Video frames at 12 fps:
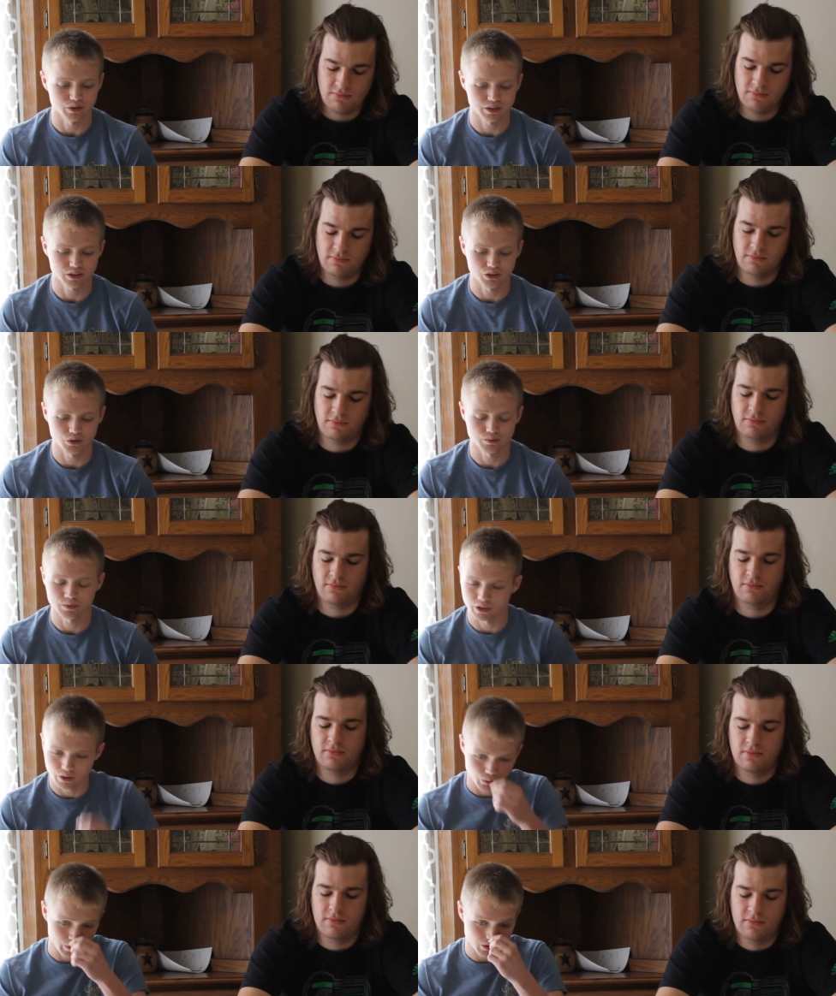Speaker 1: It's still
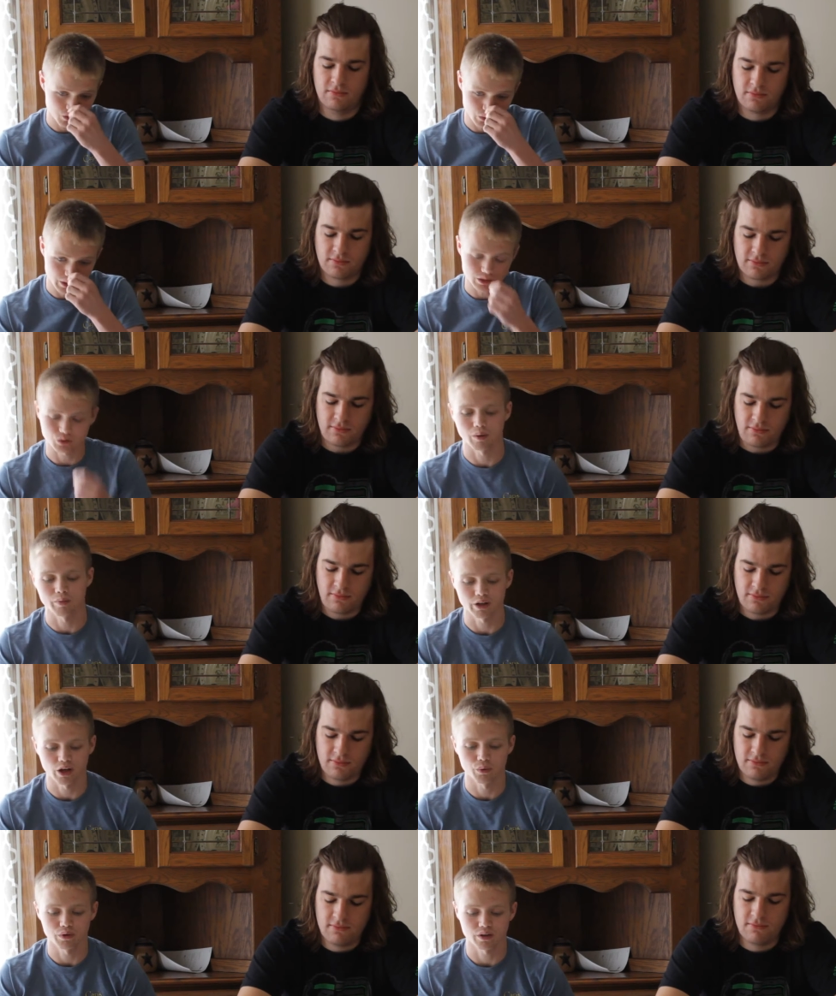you know week three, so I'm
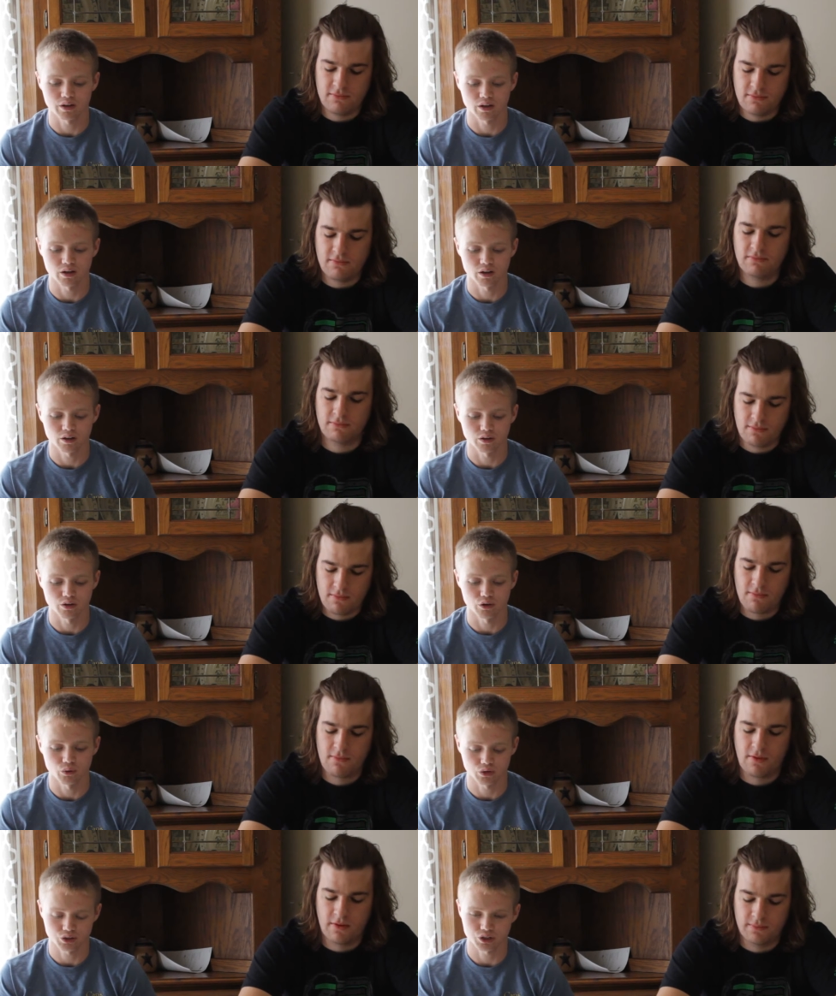gonna go with the uh, the
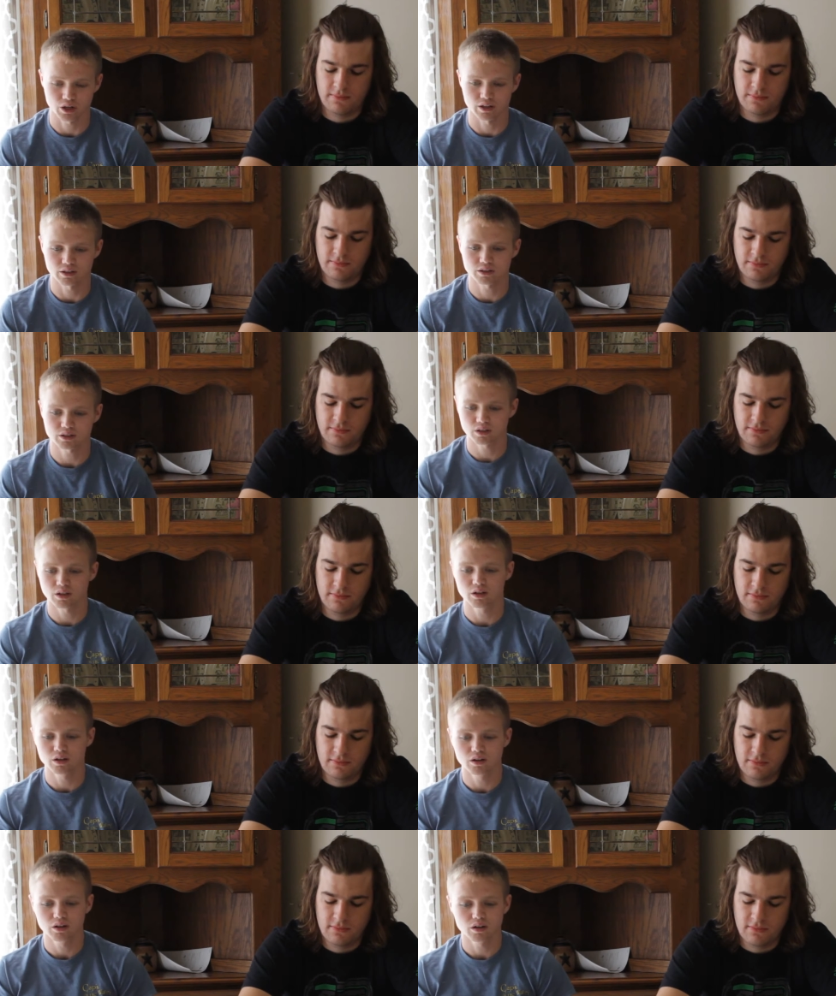New York Giants.
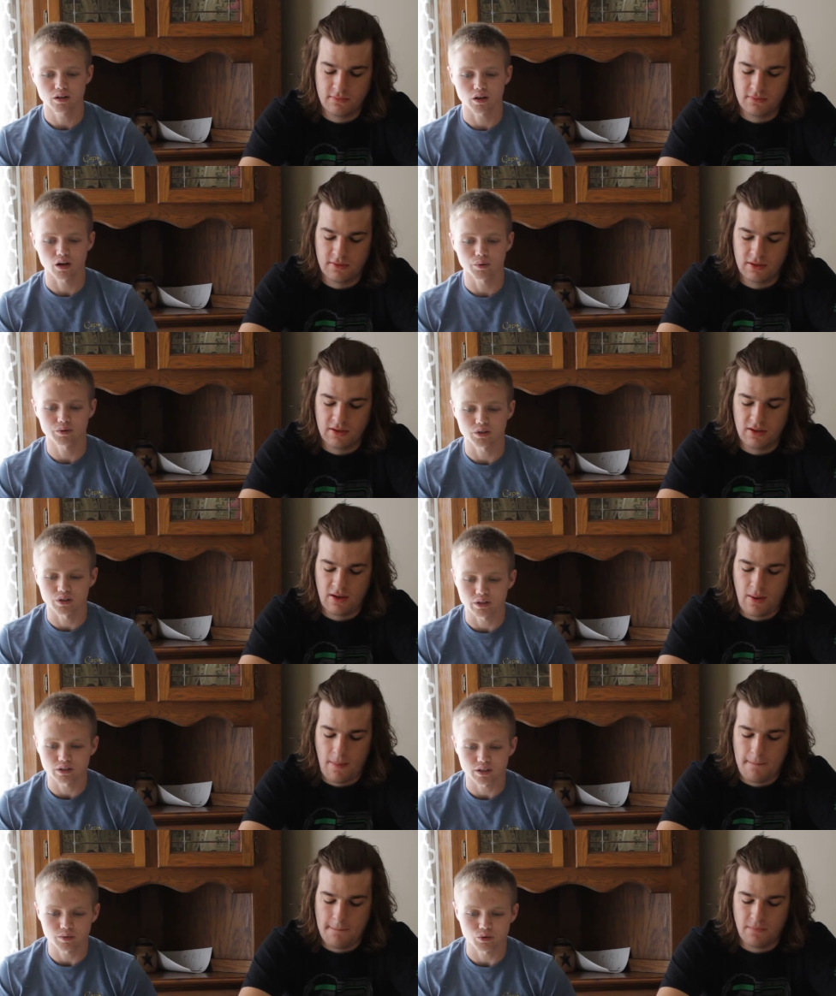Uh, what's our
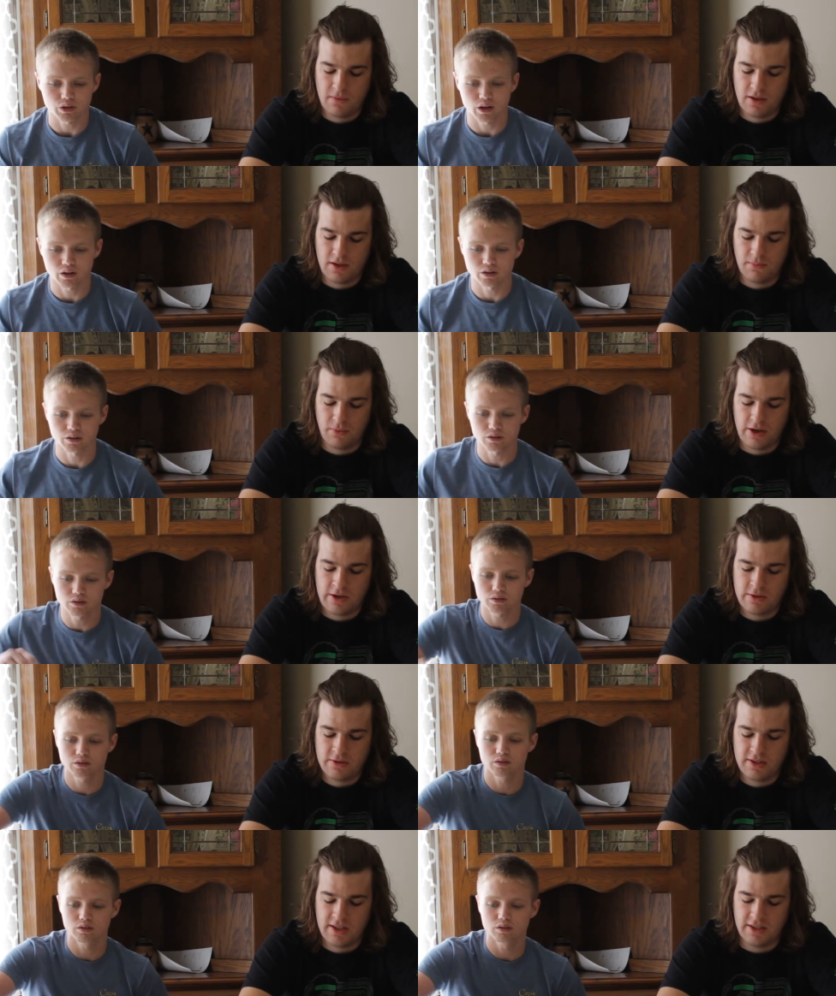next game? We got here?
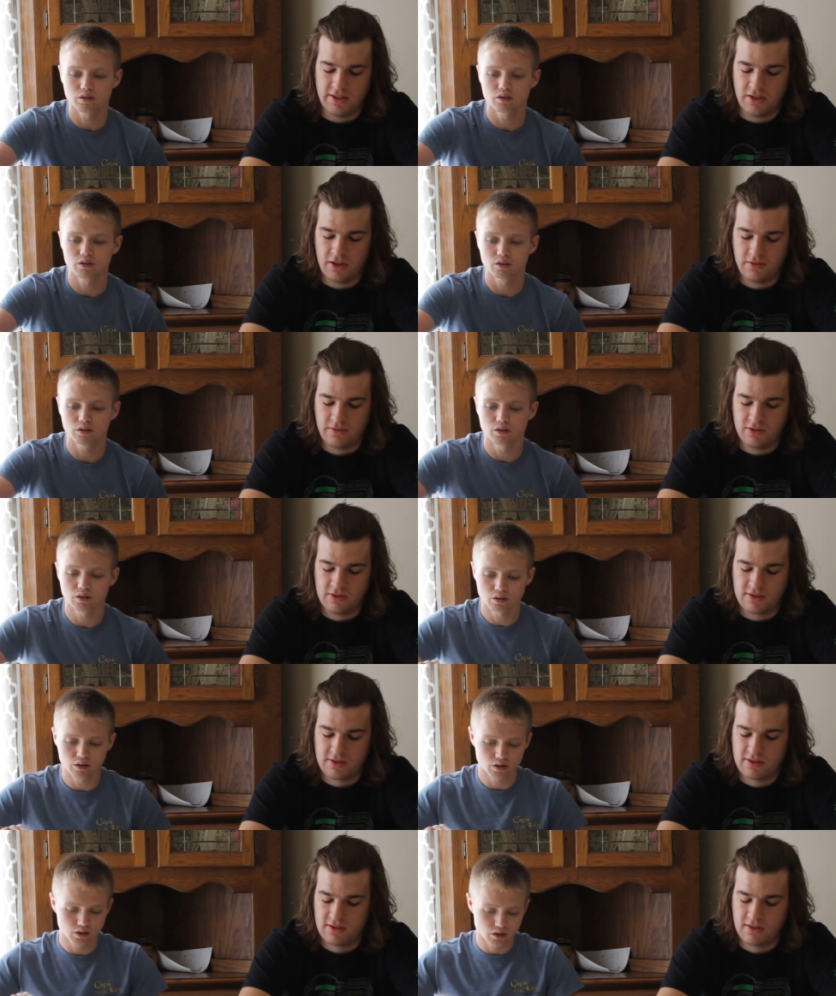
Speaker 2: Browns at
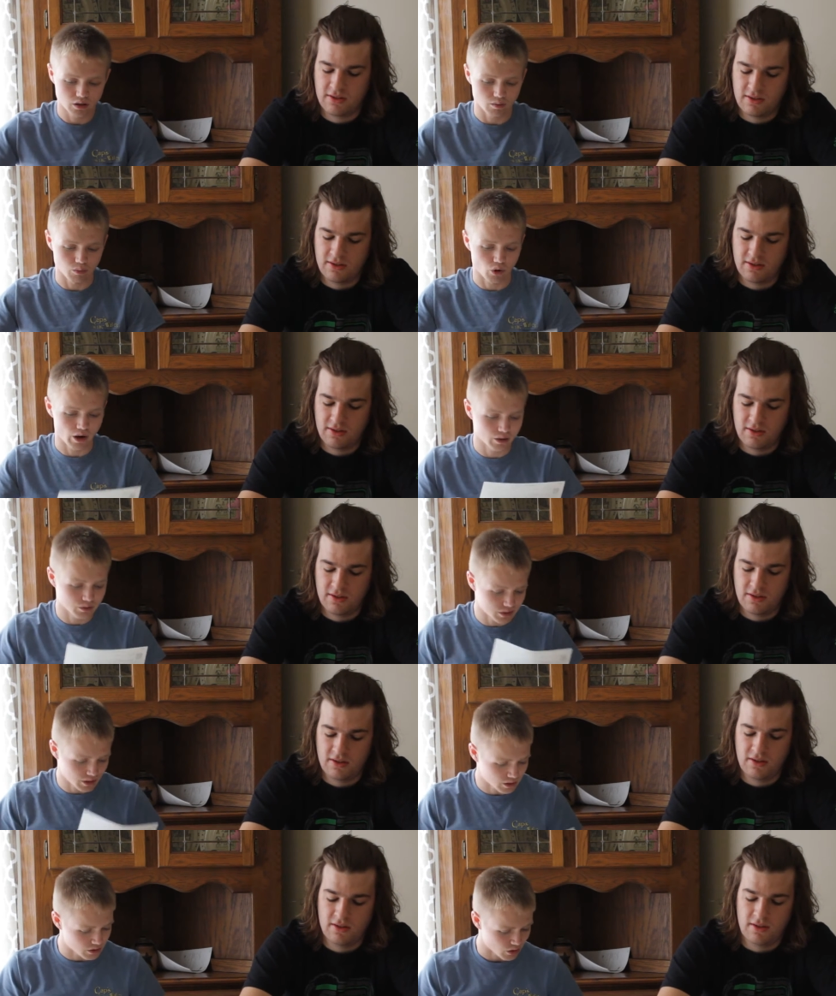Dolphins. The
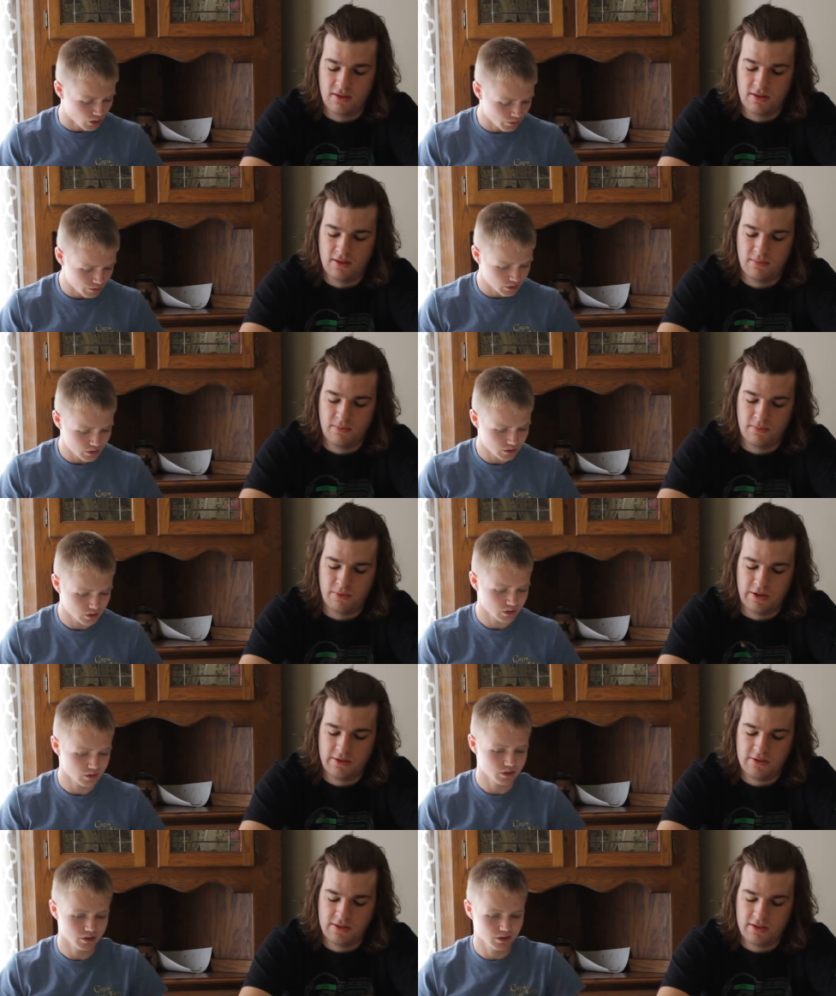Browns at the Dolphins.
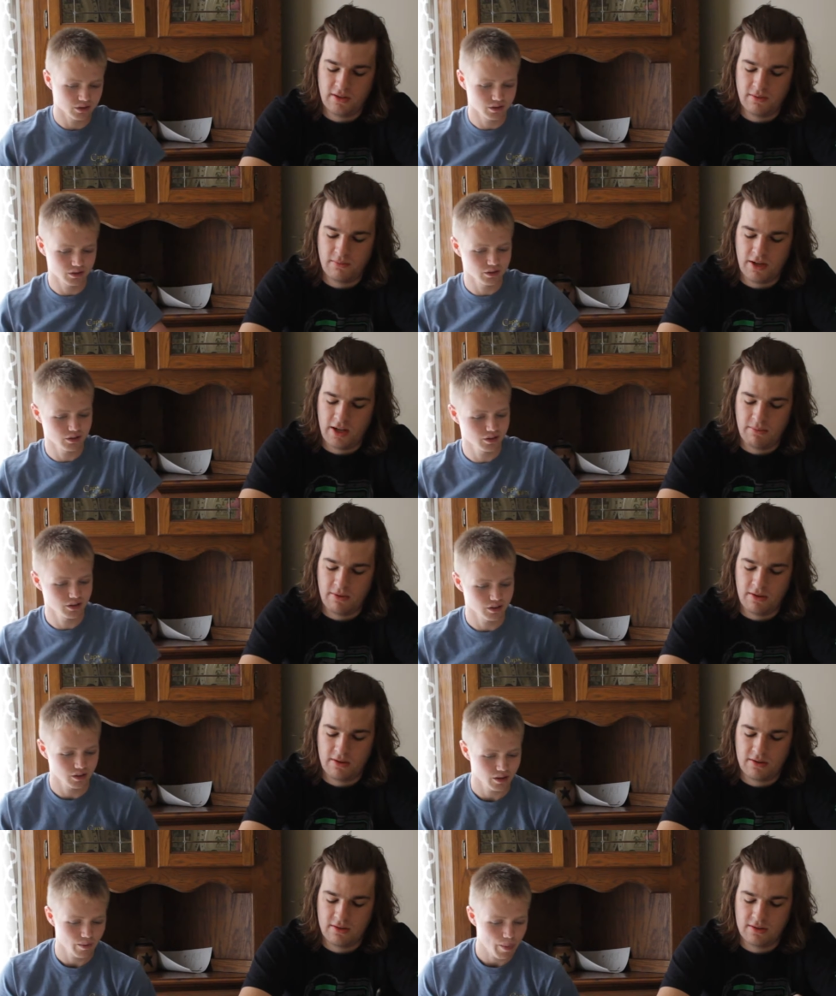Browns at
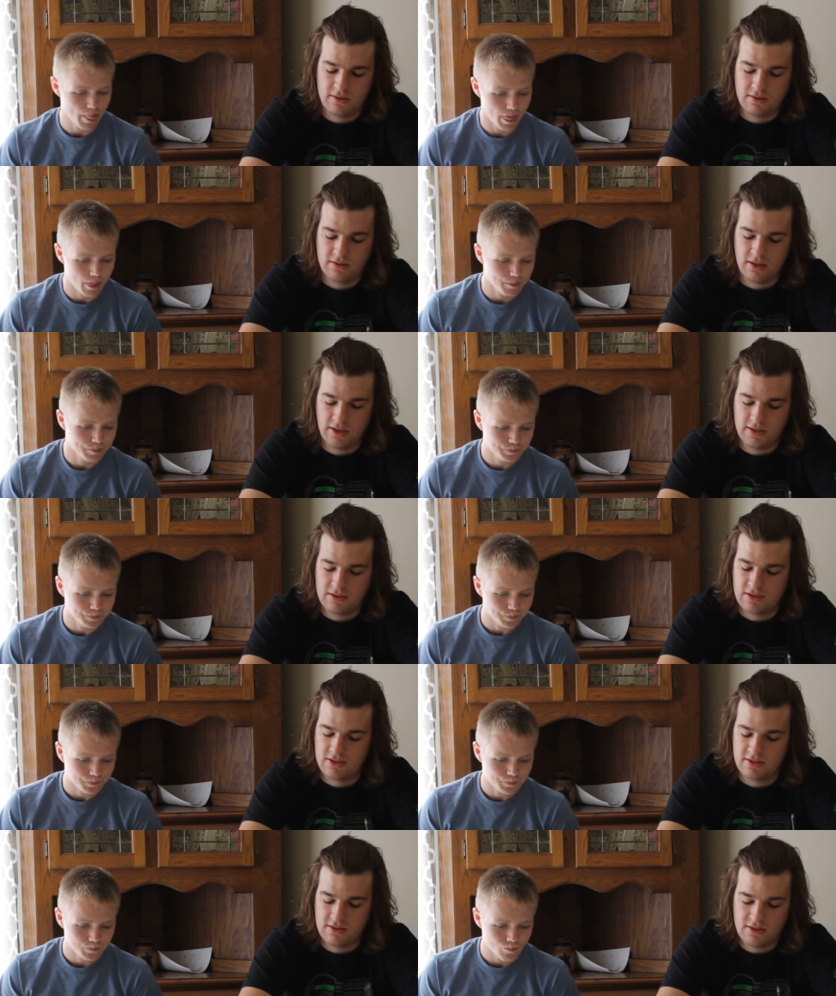Miami, I
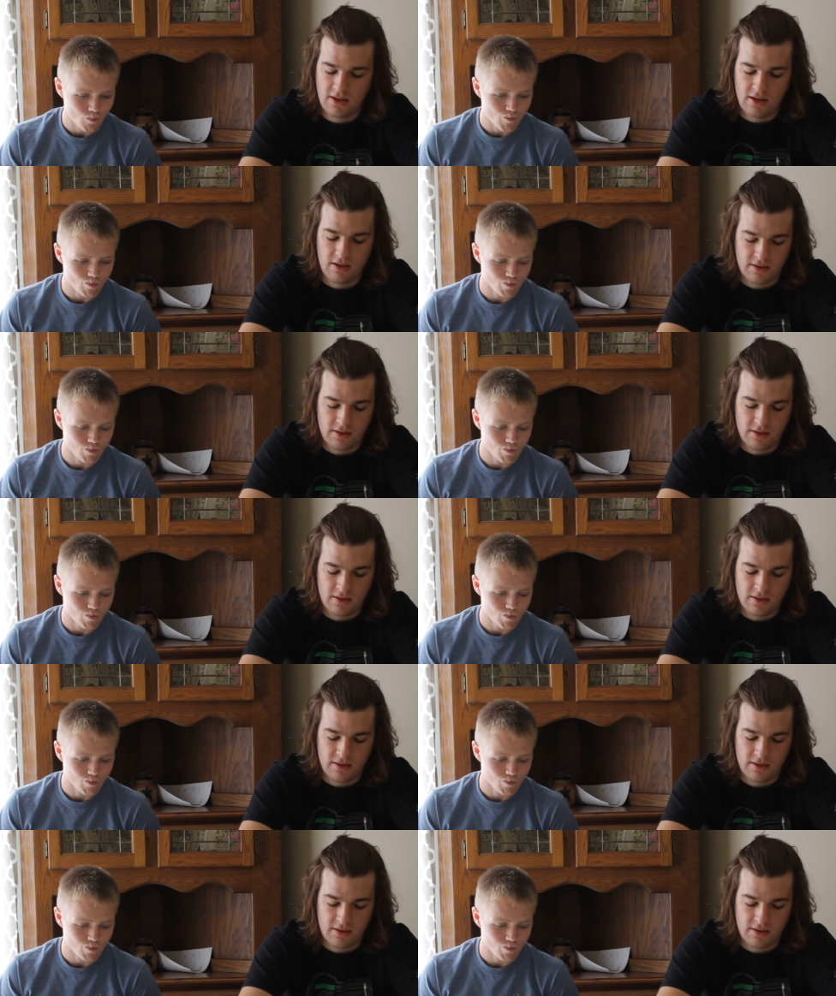guess. Yeah.